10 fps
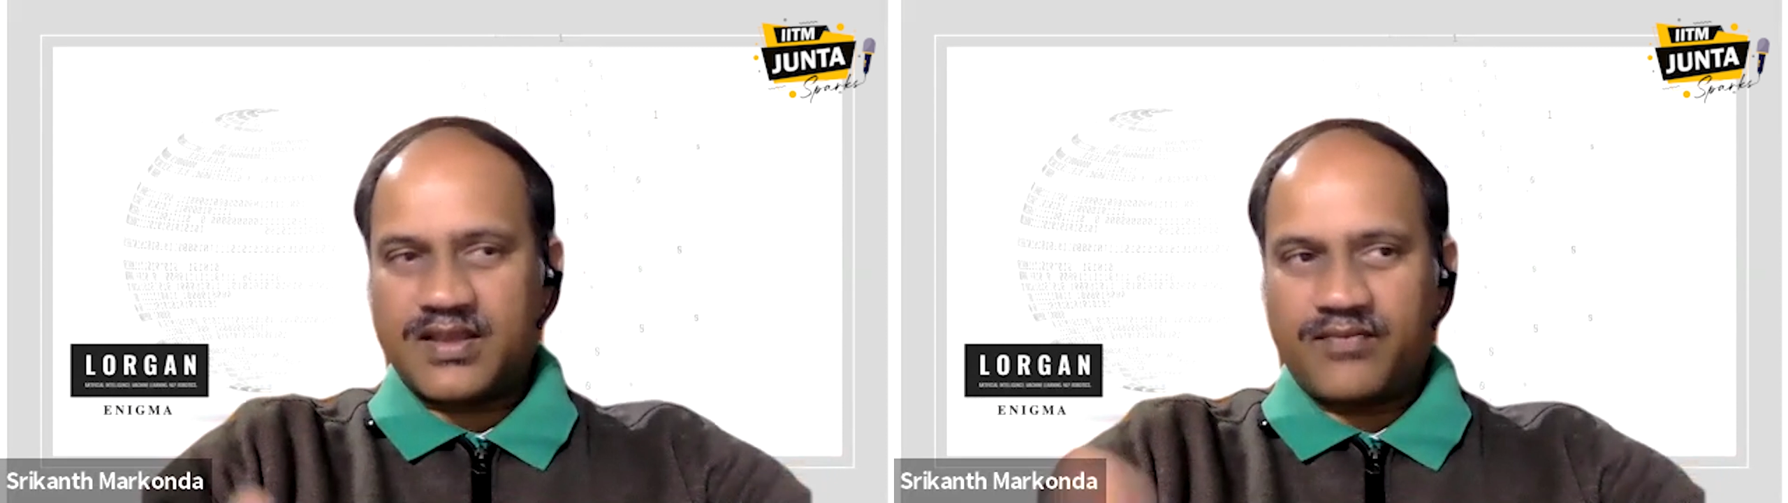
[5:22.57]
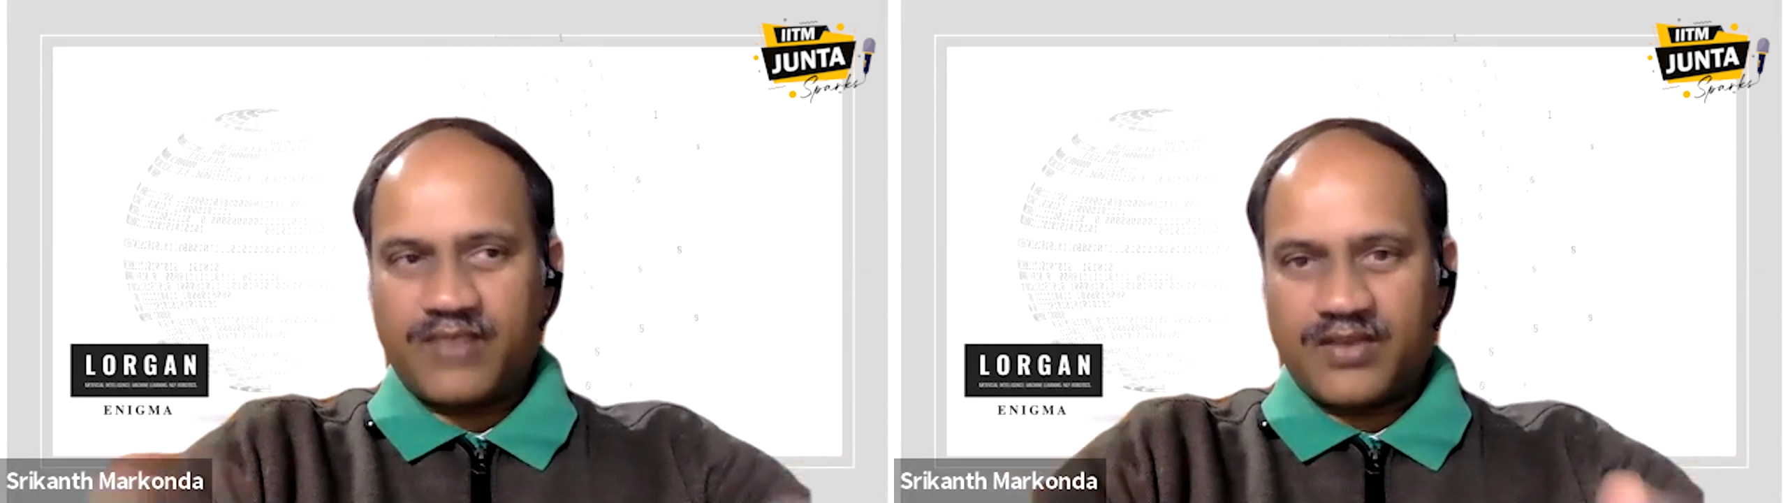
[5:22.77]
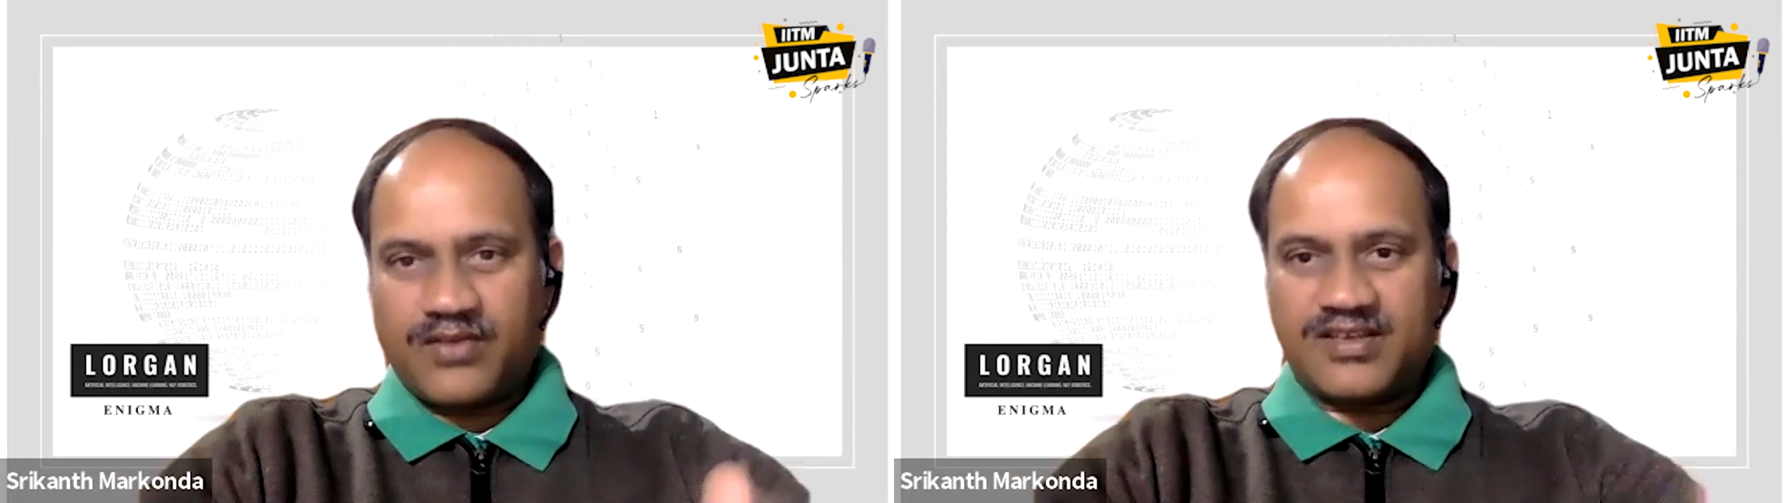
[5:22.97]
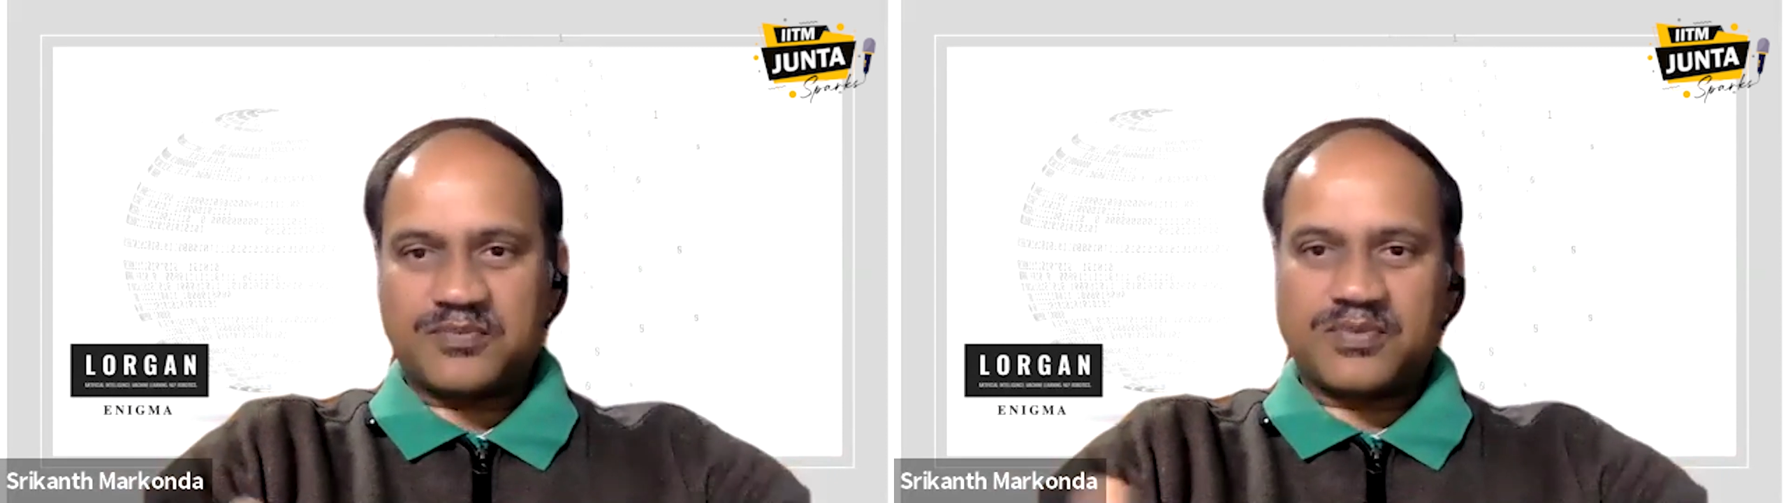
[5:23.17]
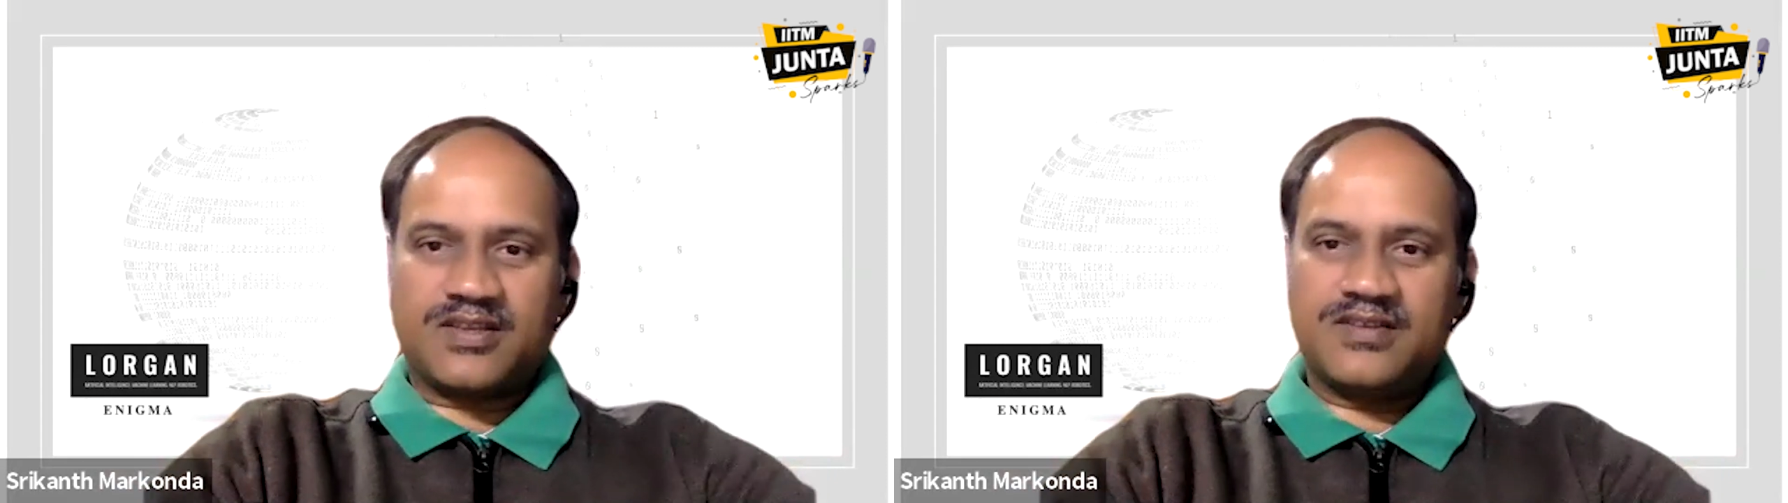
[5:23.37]
a very good
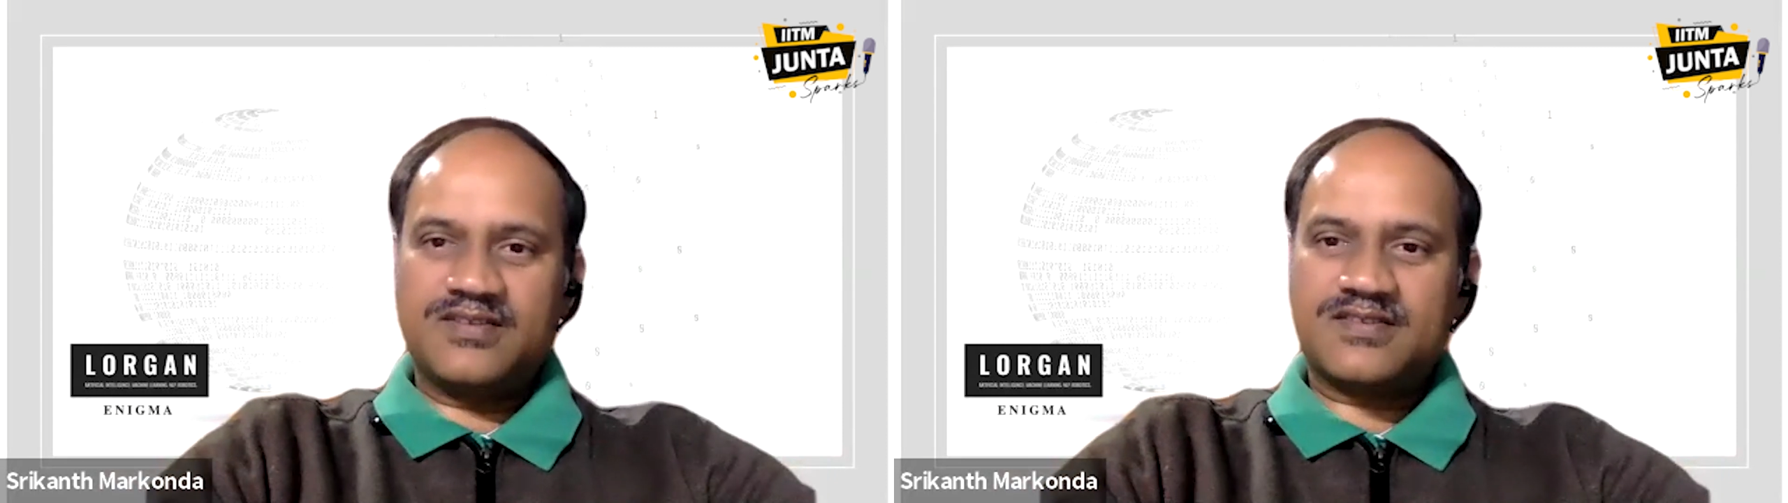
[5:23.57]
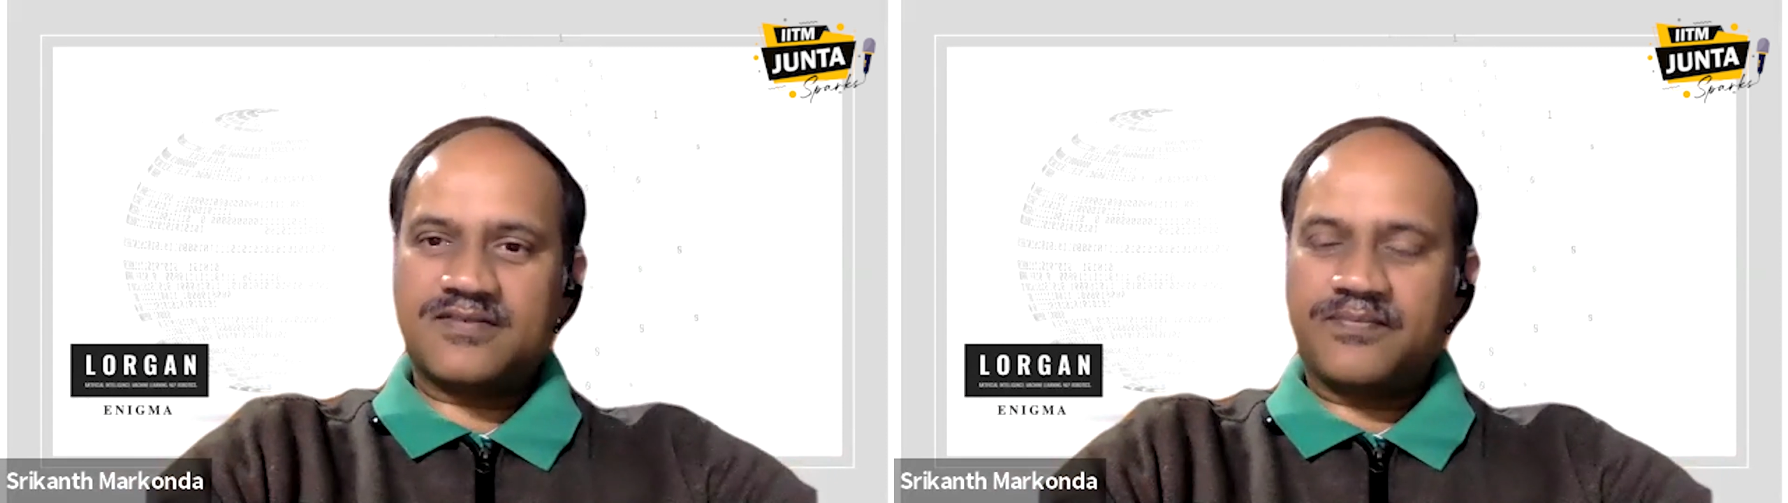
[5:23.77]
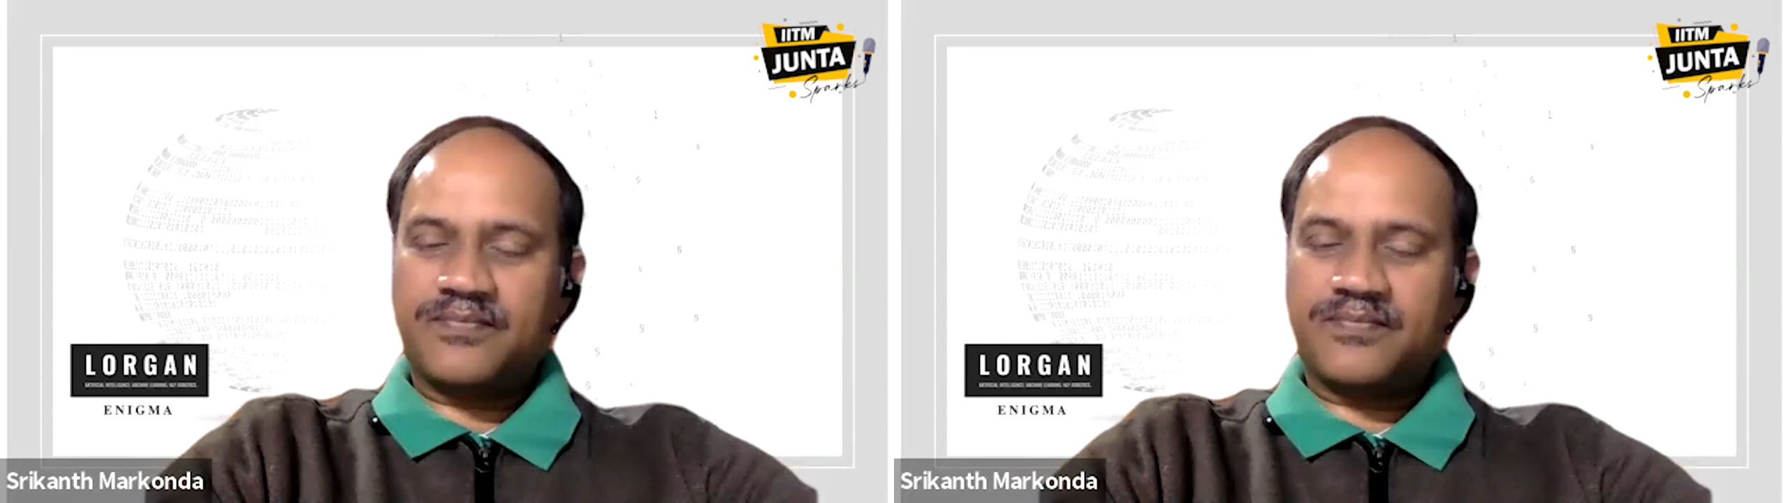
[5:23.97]
experience.